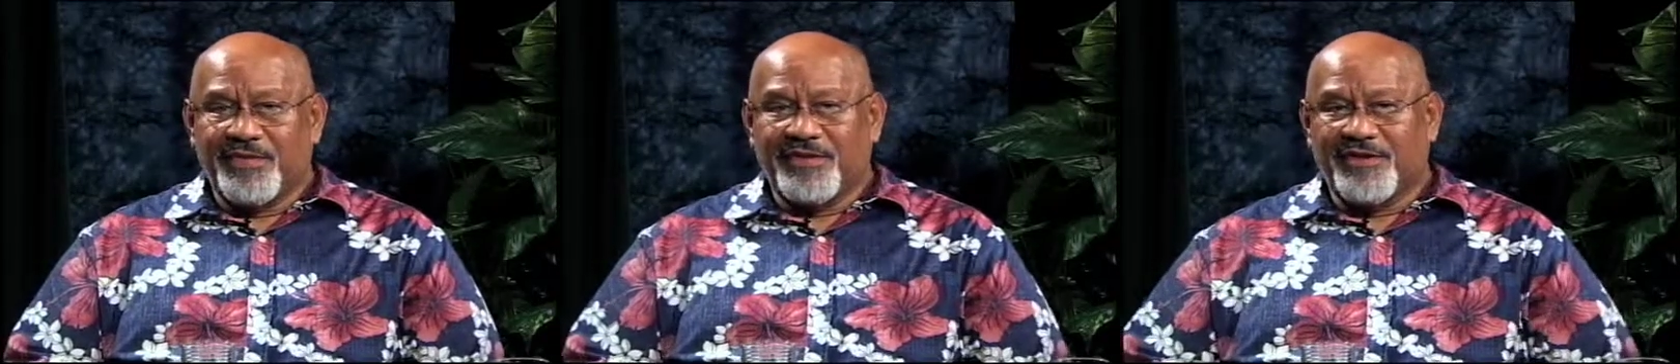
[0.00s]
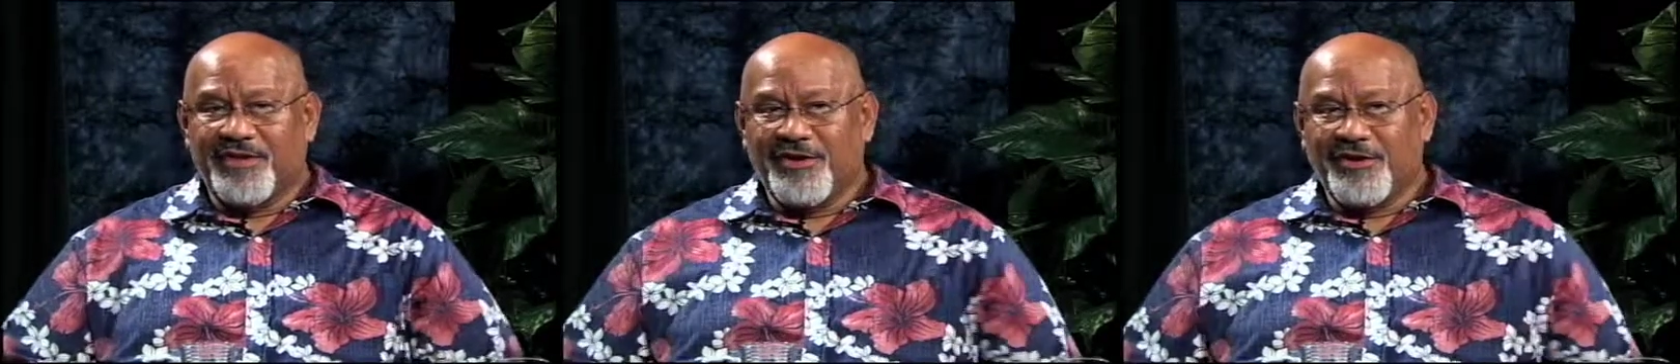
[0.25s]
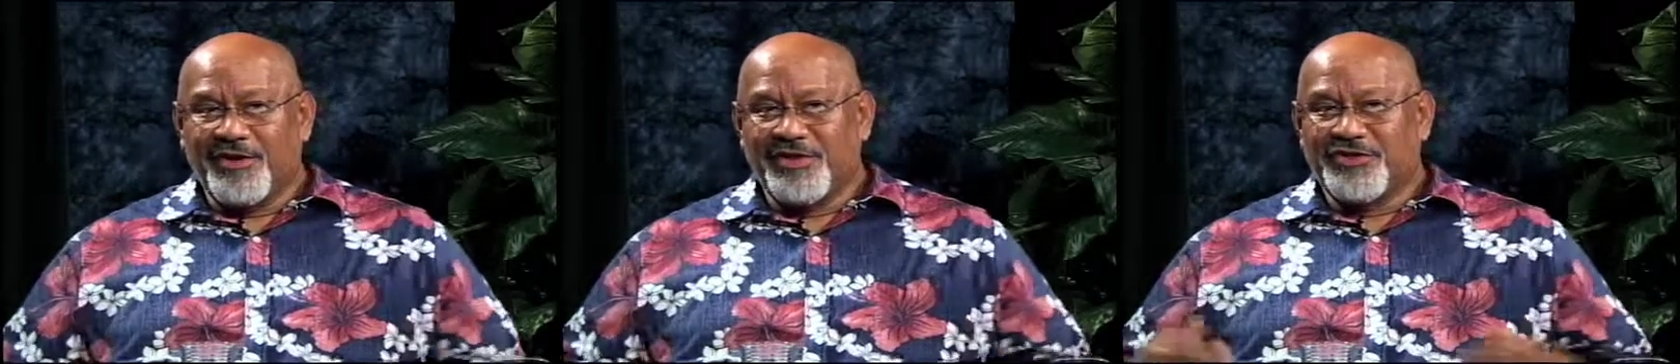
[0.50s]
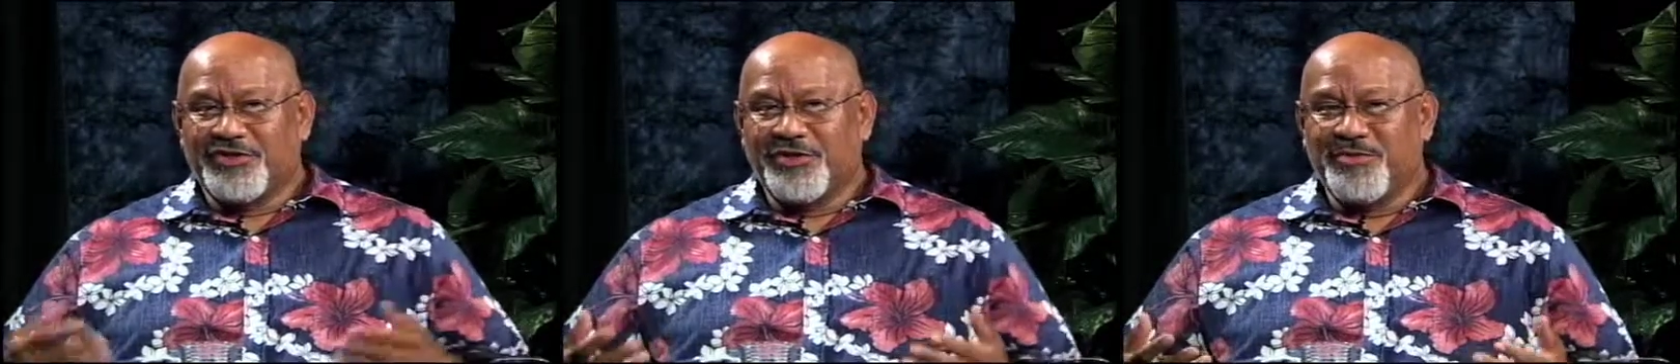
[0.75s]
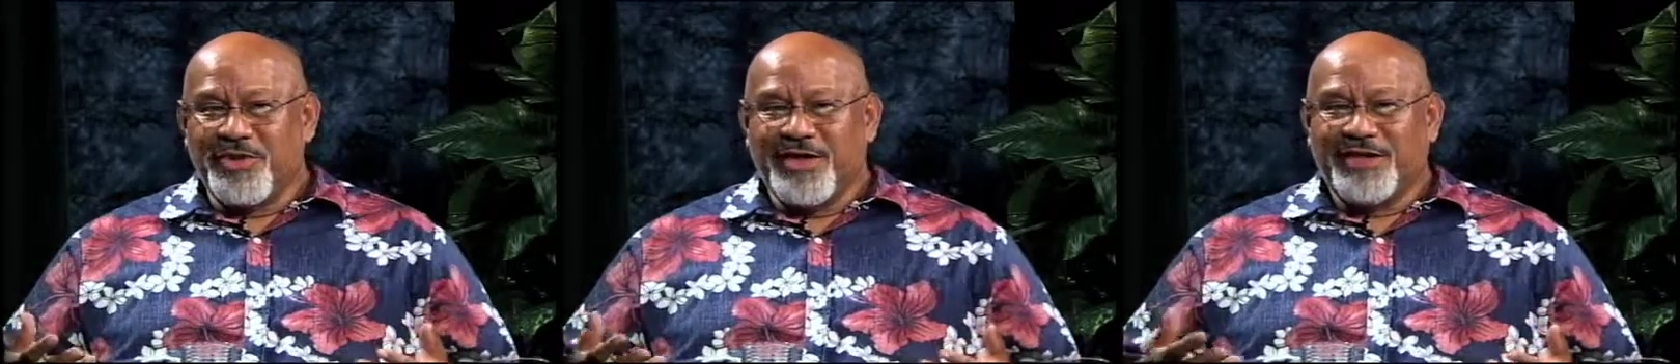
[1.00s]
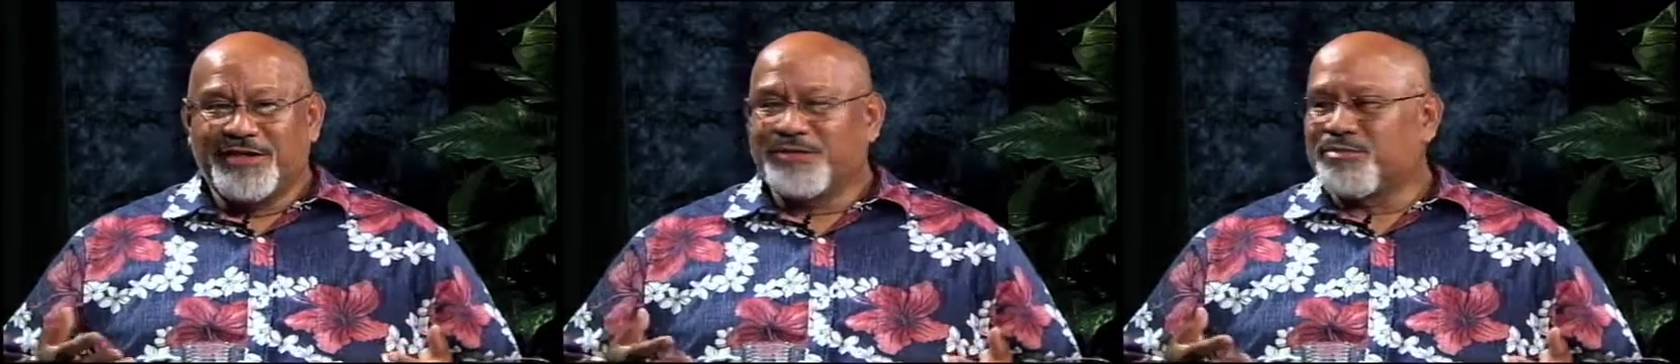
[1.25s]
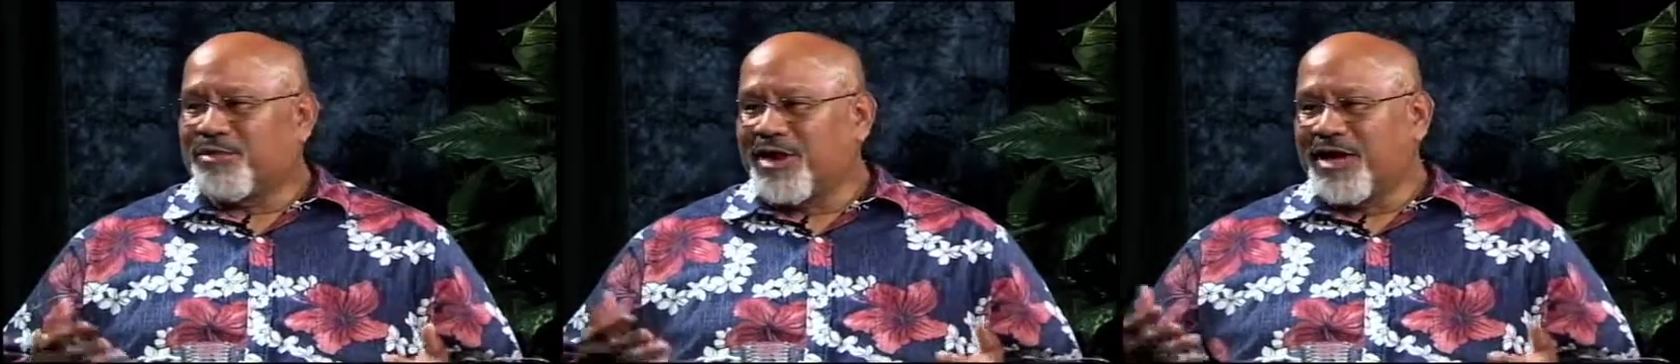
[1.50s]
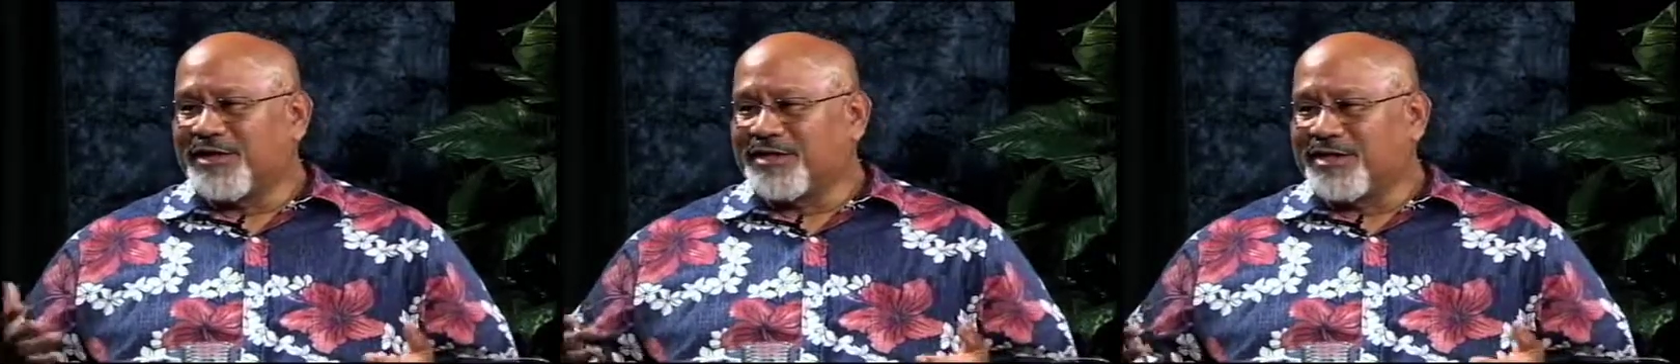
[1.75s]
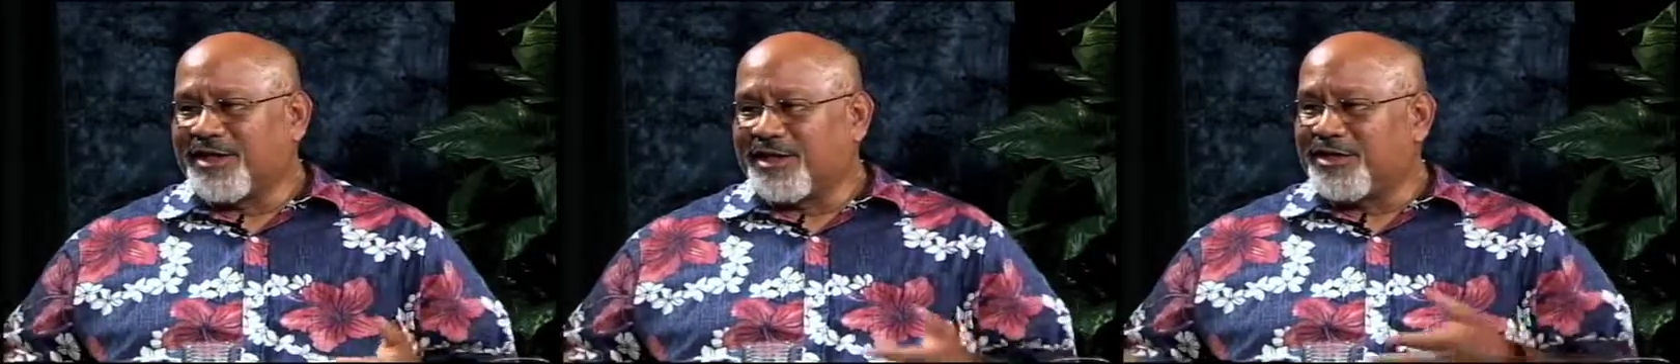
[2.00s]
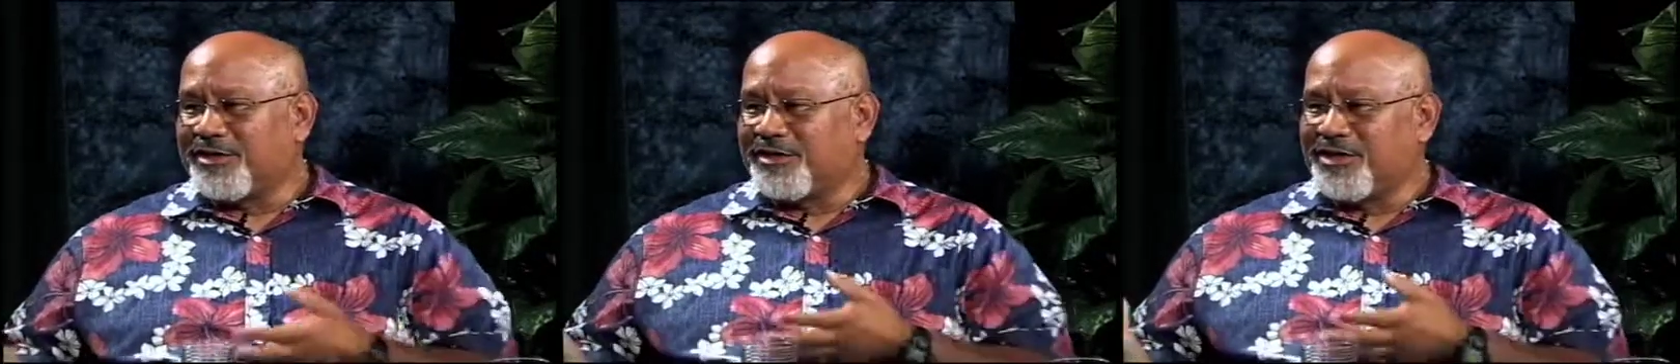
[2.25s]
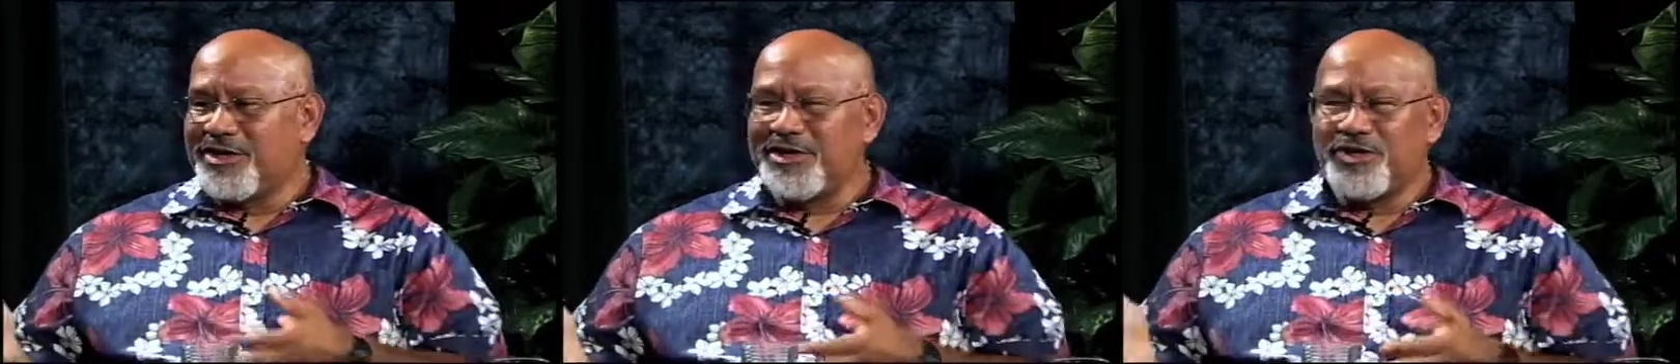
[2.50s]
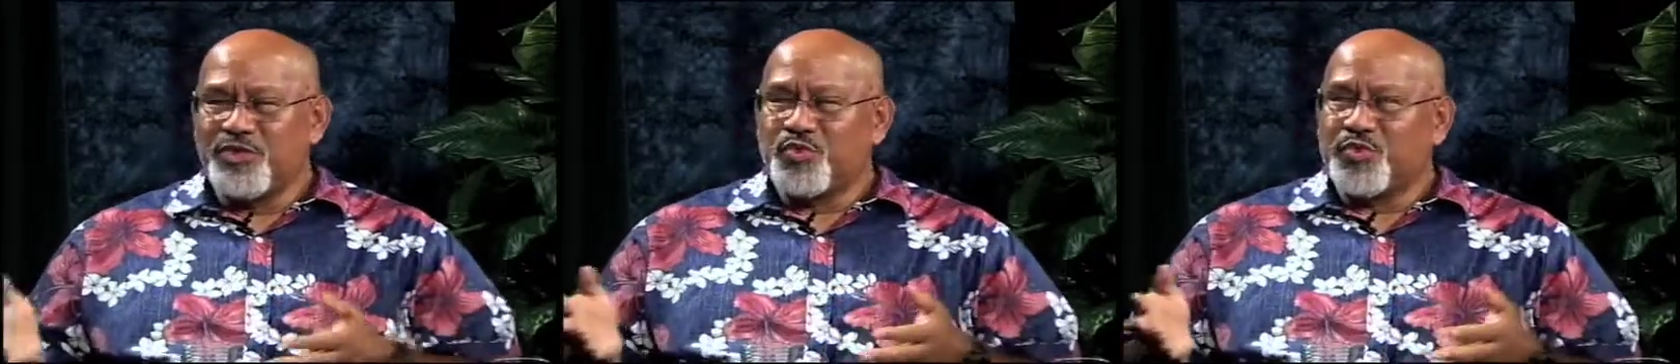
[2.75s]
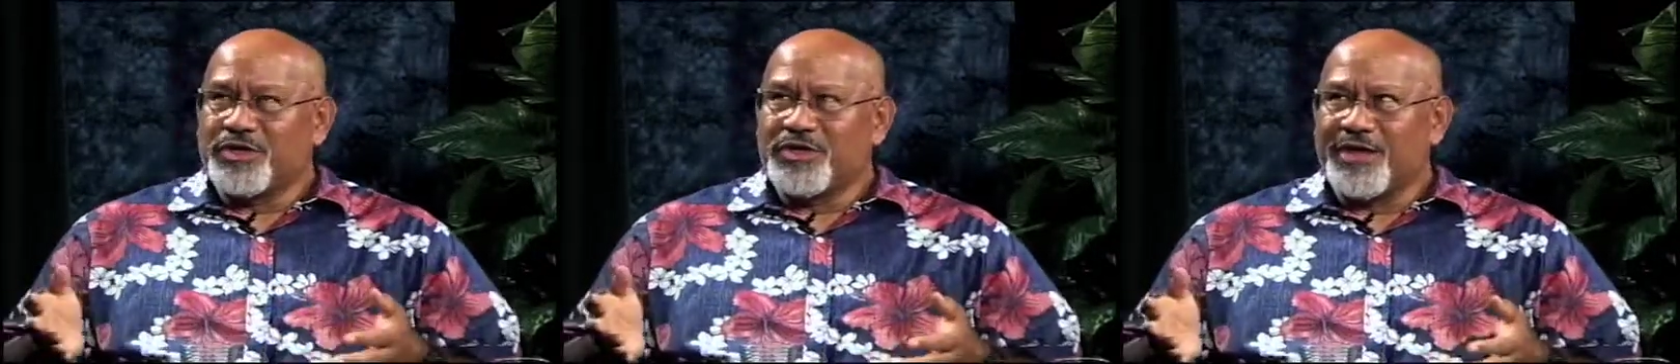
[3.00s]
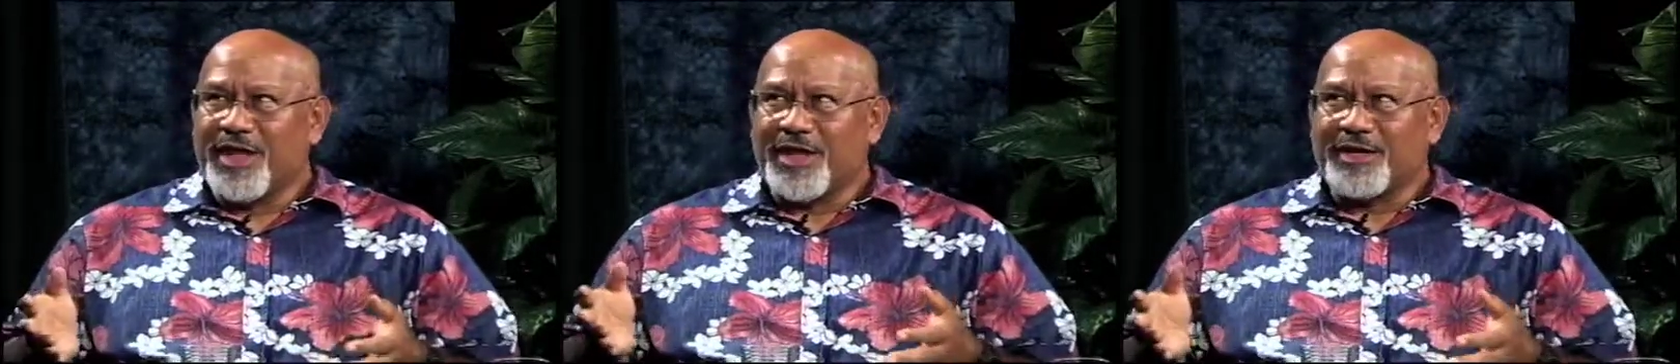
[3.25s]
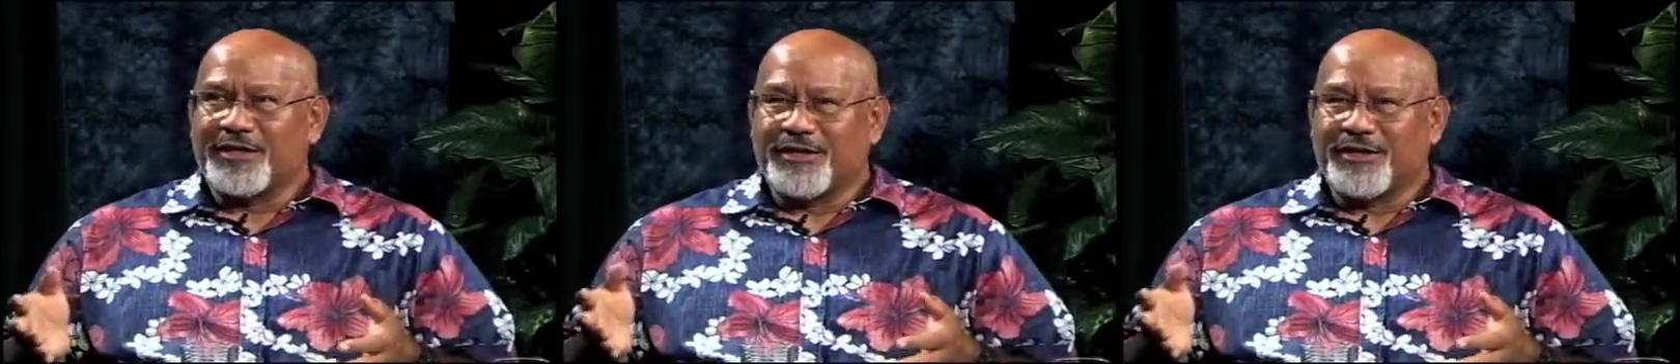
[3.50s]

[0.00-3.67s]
it shouldn't be any surprise that they continued with that